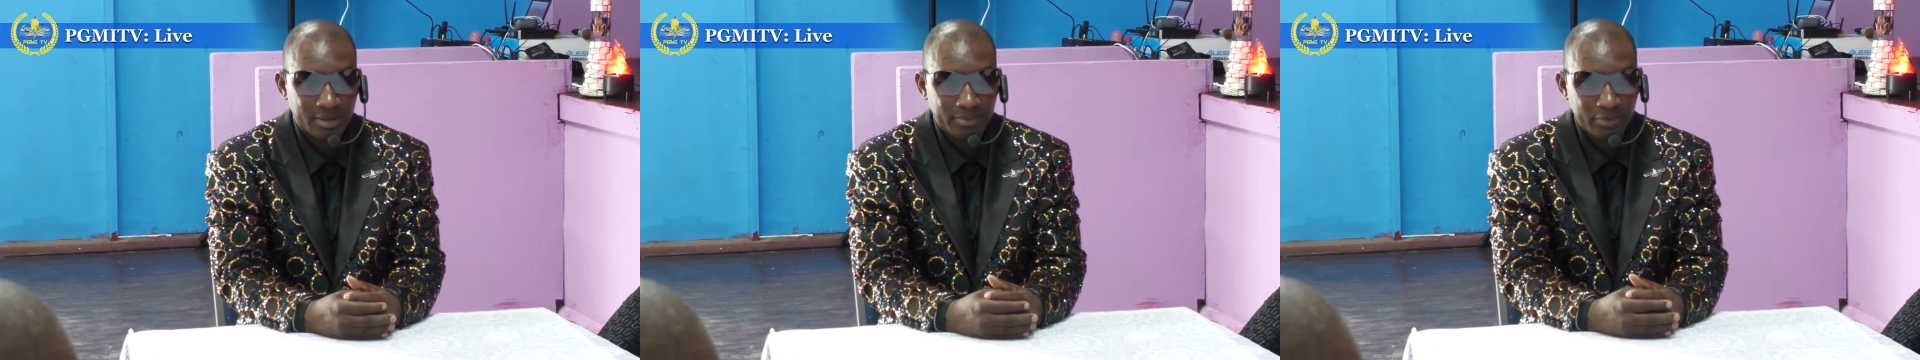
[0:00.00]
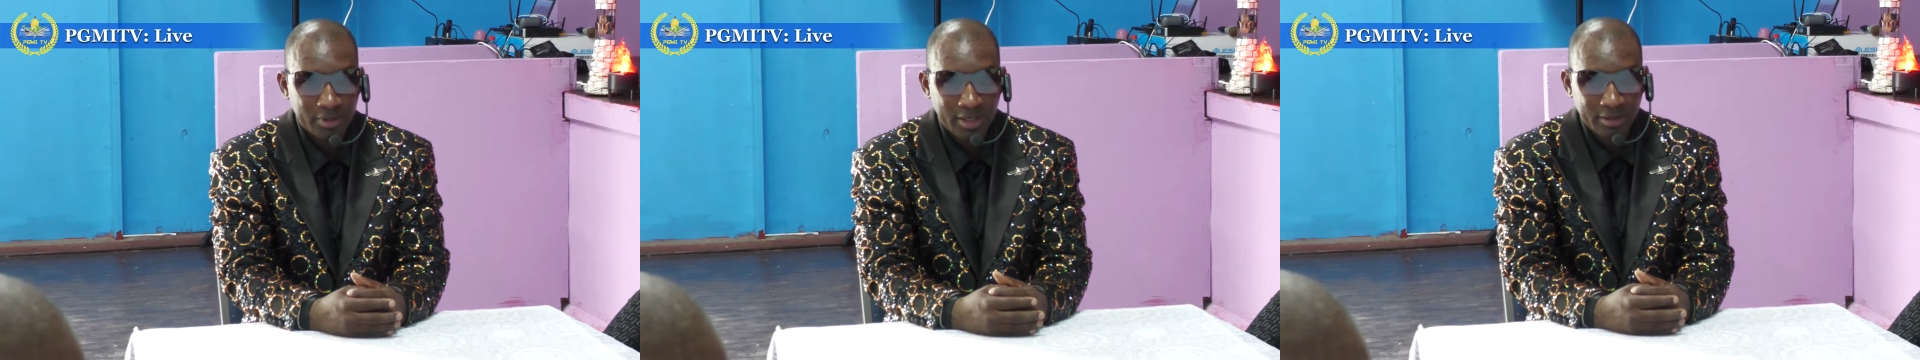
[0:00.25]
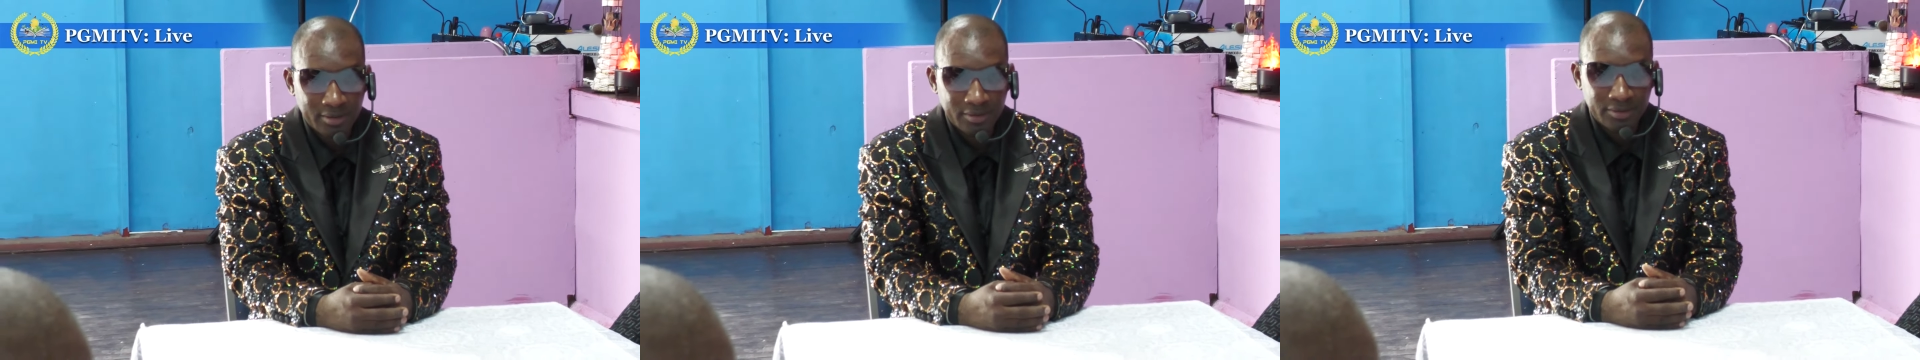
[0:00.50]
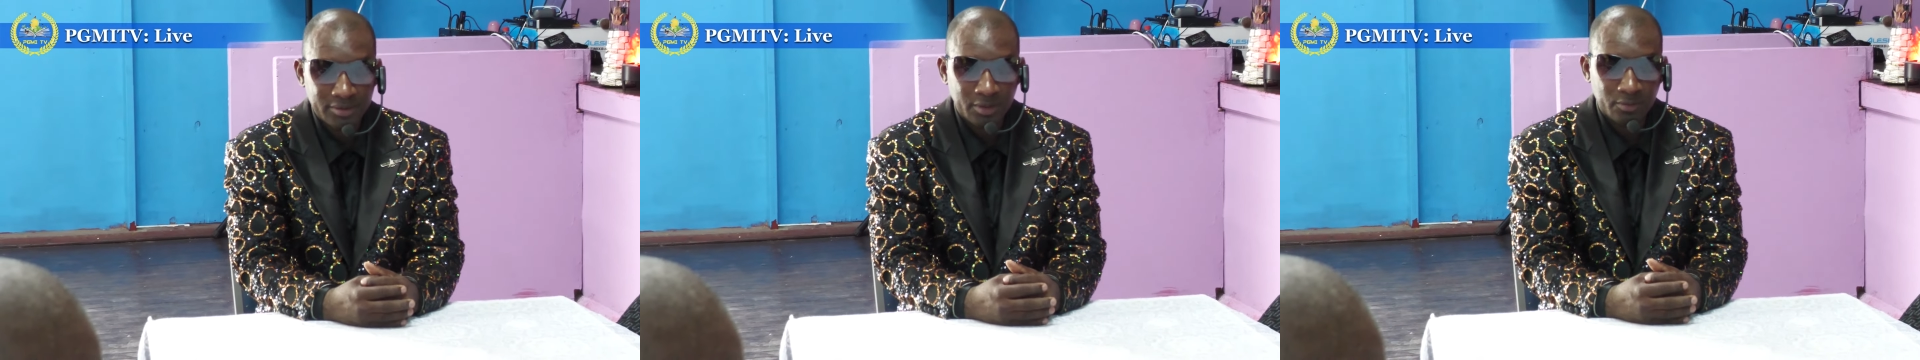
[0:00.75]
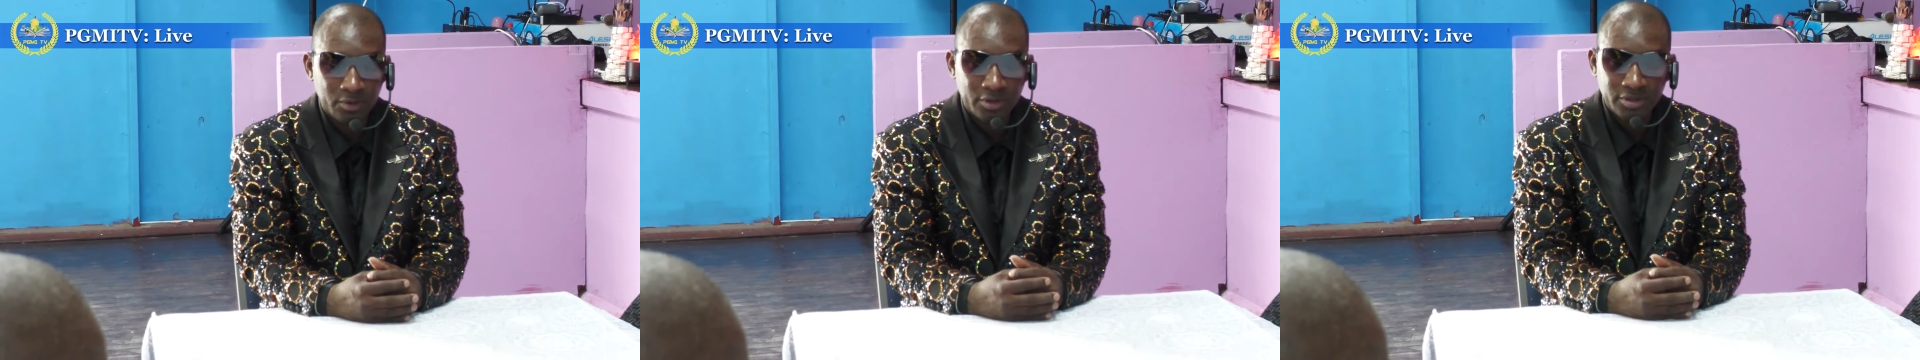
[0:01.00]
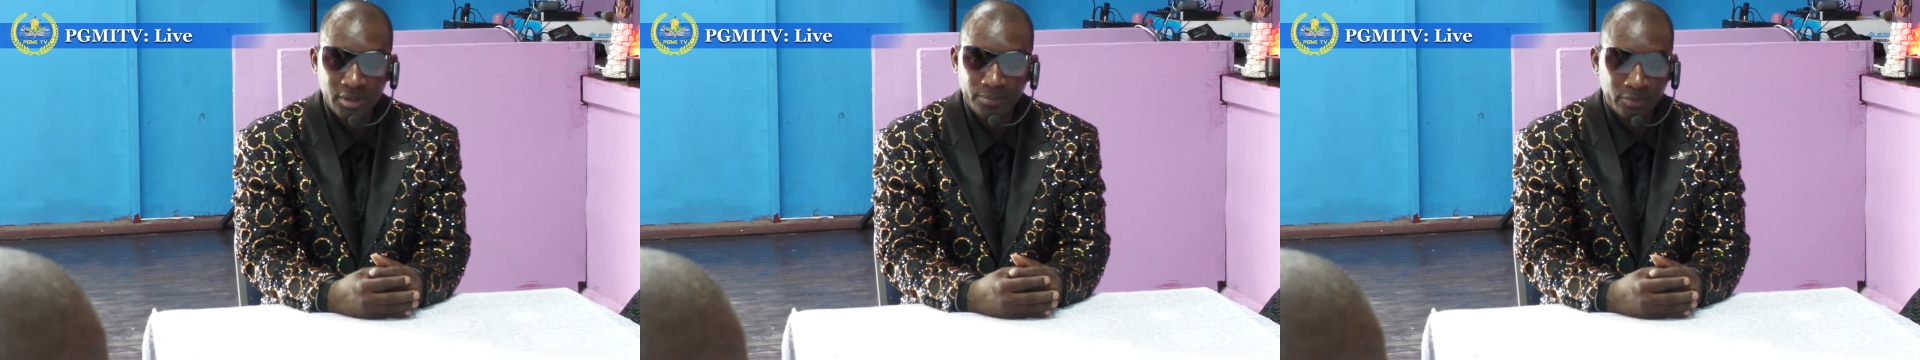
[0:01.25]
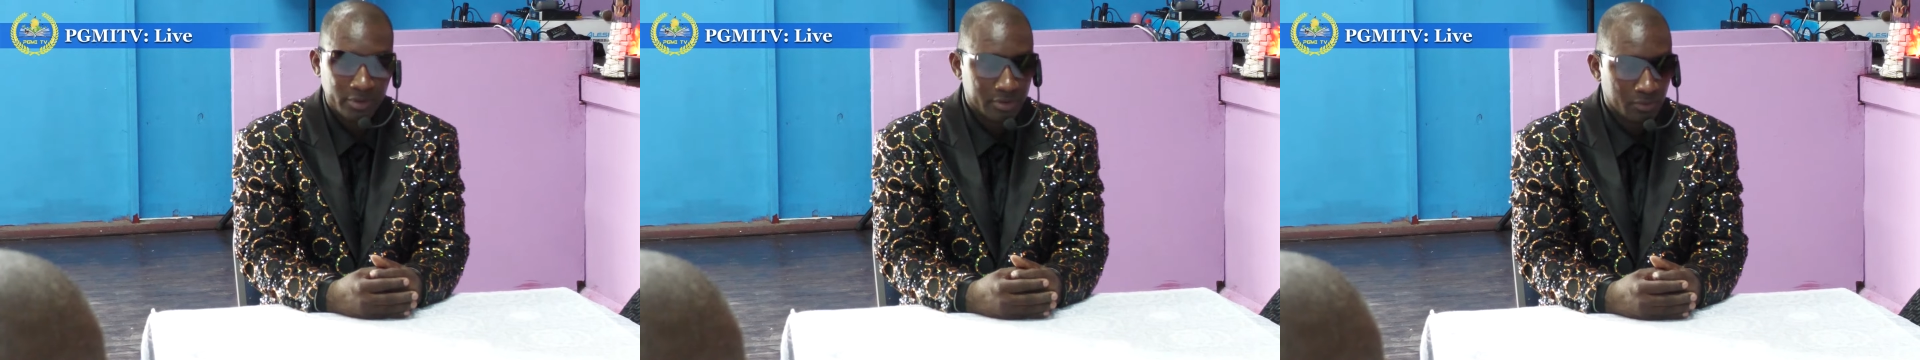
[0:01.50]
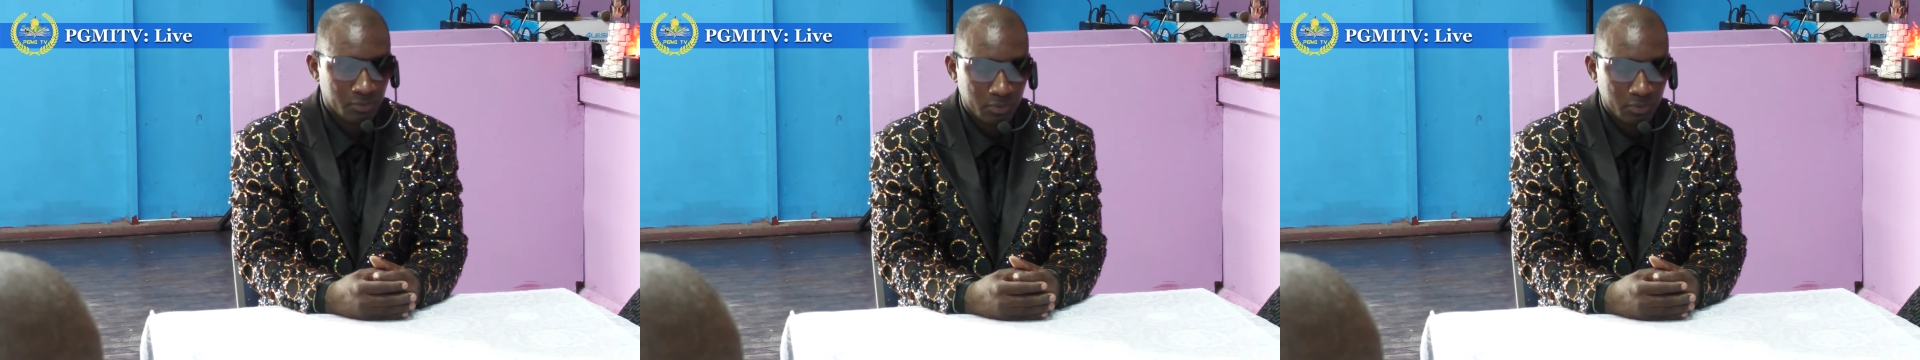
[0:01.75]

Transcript: the miracles, the worship was